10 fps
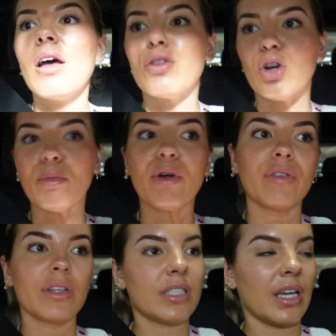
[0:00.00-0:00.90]
the
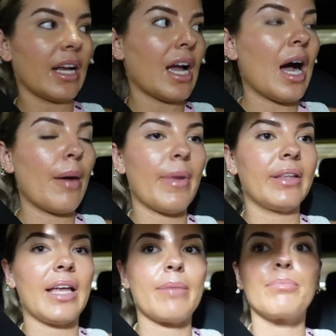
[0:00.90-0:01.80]
removalists are going to come and
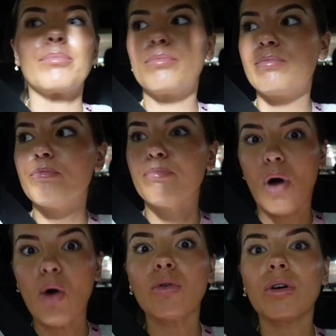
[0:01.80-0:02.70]
like
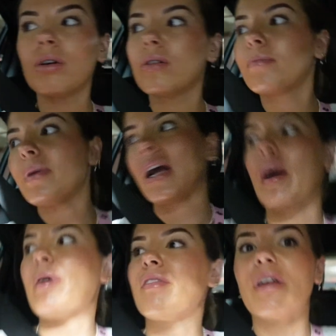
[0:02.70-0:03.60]
bulk pick
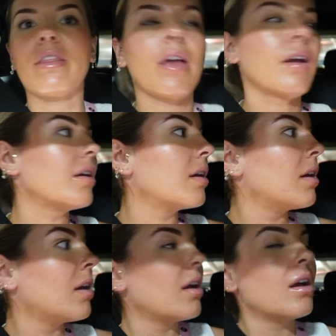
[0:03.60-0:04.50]
up everything.
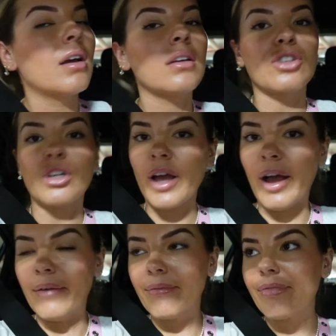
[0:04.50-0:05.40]
So
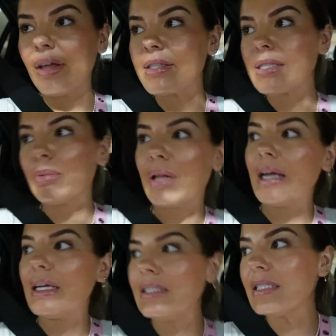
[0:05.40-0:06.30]
yeah, that's the
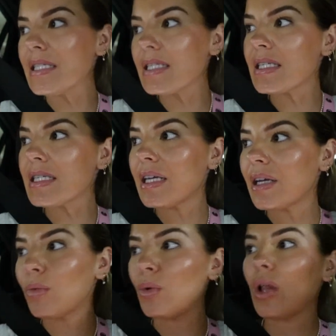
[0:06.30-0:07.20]
plans.
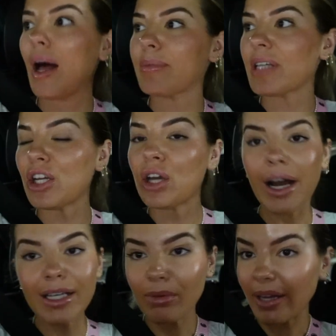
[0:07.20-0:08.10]
We'll update you
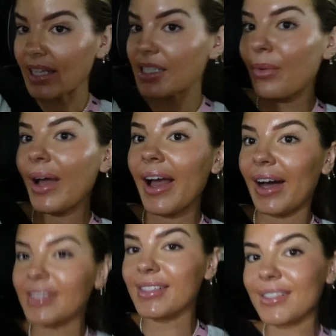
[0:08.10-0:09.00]
guys when I get to the
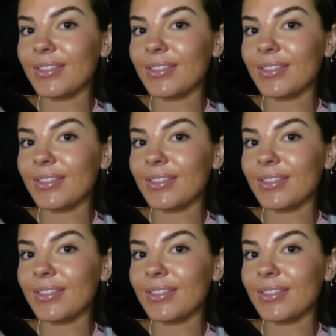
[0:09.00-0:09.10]
warehouse.